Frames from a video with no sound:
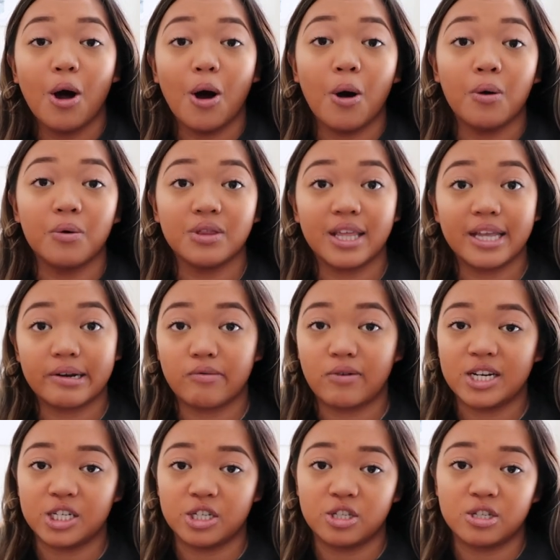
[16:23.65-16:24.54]
own
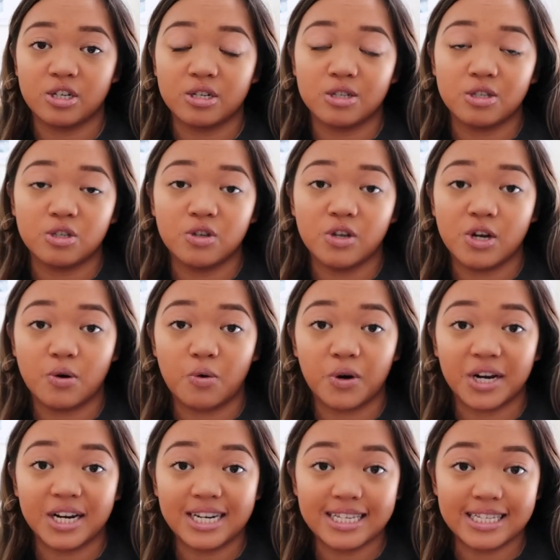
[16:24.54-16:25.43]
like registered student
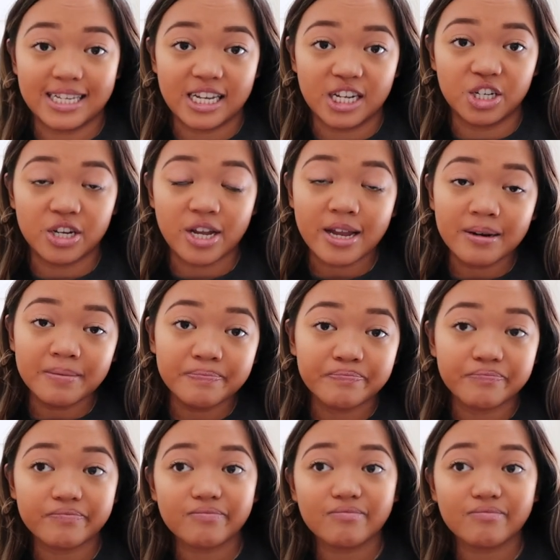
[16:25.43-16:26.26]
organization.